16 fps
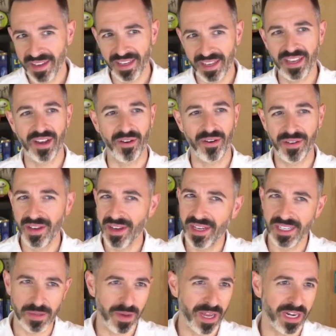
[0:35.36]
you know
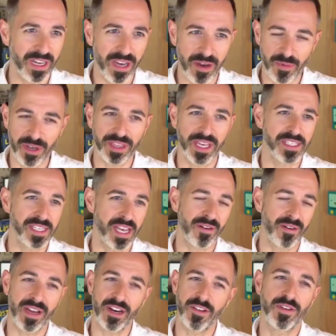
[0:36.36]
depending on what they say
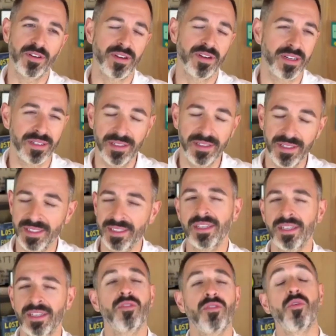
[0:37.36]
right if you're a
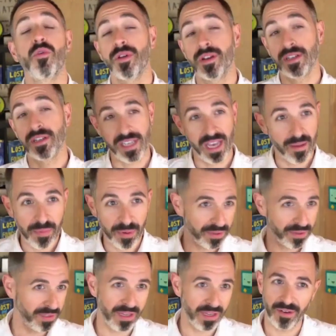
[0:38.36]
for
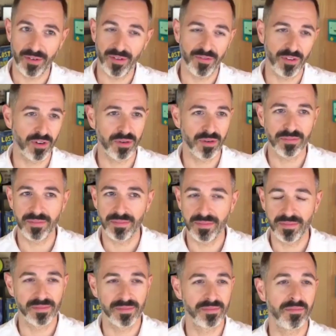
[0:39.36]
example you know if you're
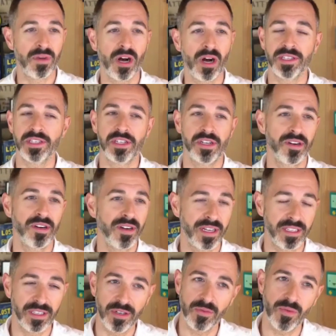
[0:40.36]
monster
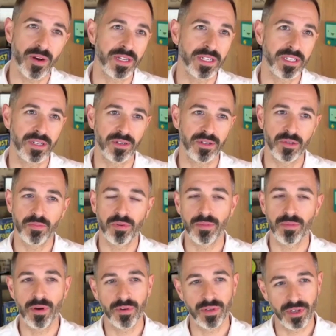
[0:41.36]
and you want to
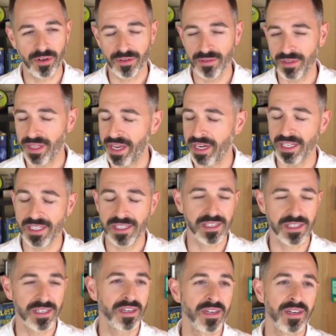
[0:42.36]
promote your
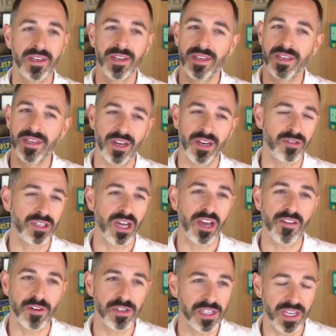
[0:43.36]
latest you know
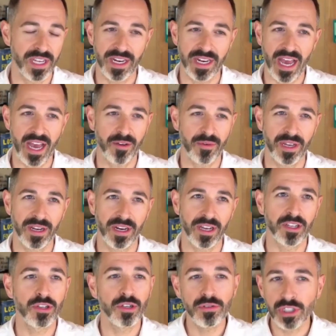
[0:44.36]
diversity and equity and
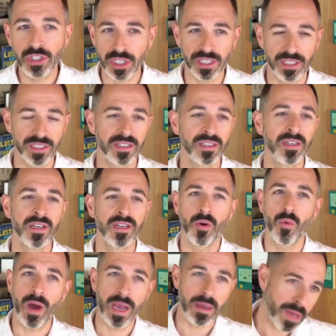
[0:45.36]
inclusion
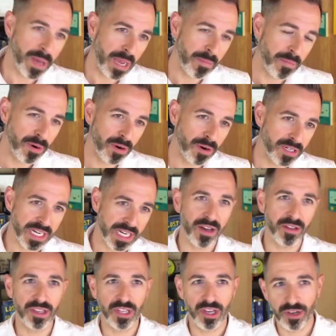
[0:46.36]
white paper
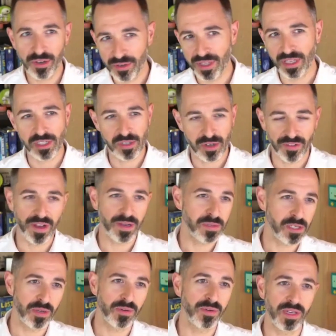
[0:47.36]
download that sort of
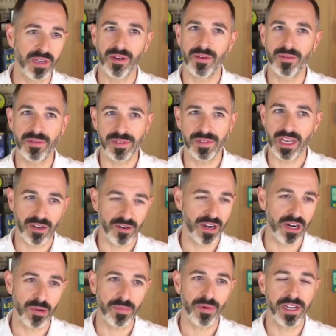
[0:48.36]
helps you you know get your
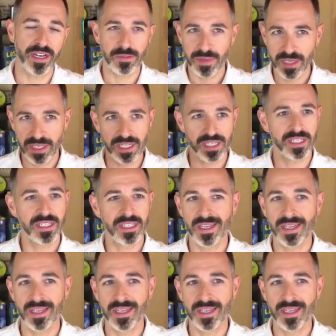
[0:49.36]
enterprise business